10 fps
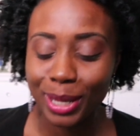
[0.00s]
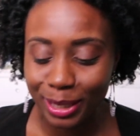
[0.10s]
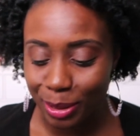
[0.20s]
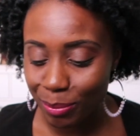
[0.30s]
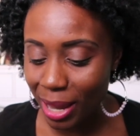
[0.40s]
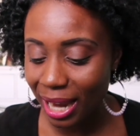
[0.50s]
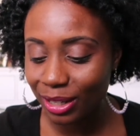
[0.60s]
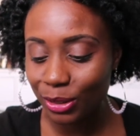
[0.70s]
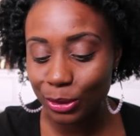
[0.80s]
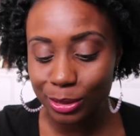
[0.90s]
pick the
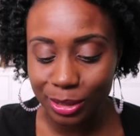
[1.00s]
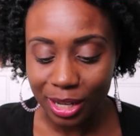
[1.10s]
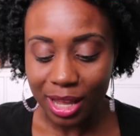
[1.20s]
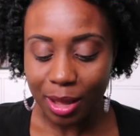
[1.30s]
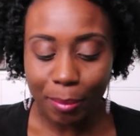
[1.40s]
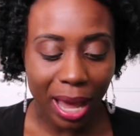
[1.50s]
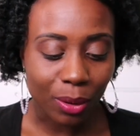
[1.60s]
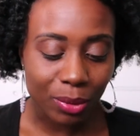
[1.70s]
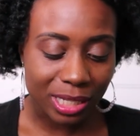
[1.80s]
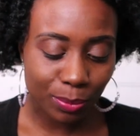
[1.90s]
MAC girls
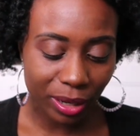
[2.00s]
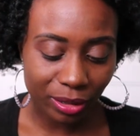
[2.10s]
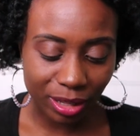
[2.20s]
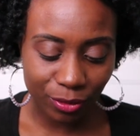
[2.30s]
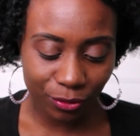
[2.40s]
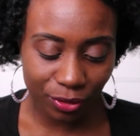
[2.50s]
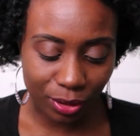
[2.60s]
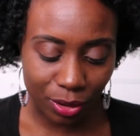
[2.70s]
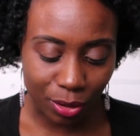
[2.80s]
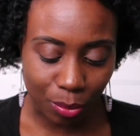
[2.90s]
MAC ones better they
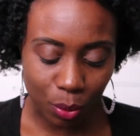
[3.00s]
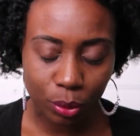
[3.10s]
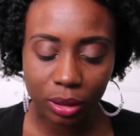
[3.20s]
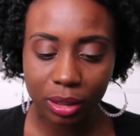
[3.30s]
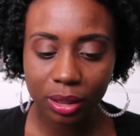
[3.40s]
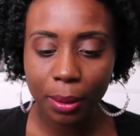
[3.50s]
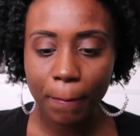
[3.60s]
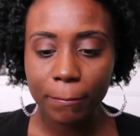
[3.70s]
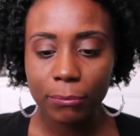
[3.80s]
feel more